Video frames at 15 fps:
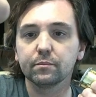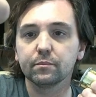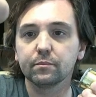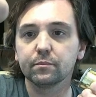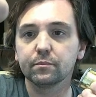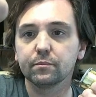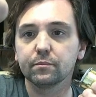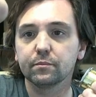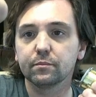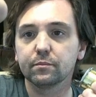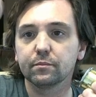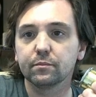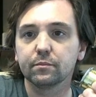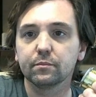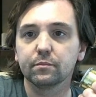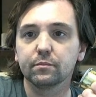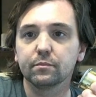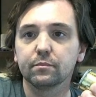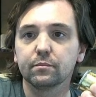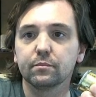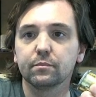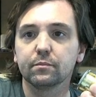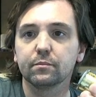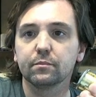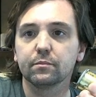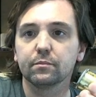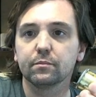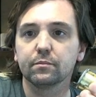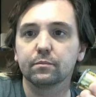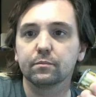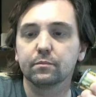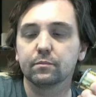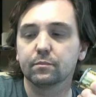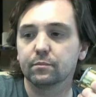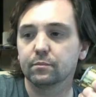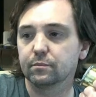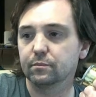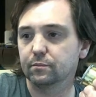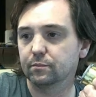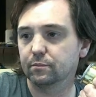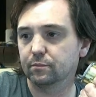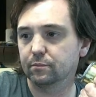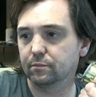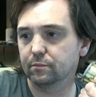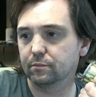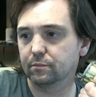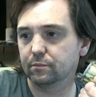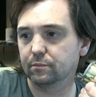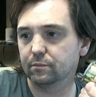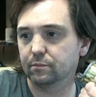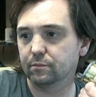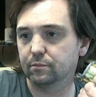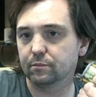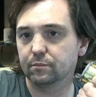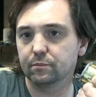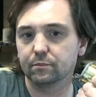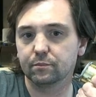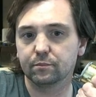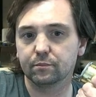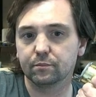Nothing is said.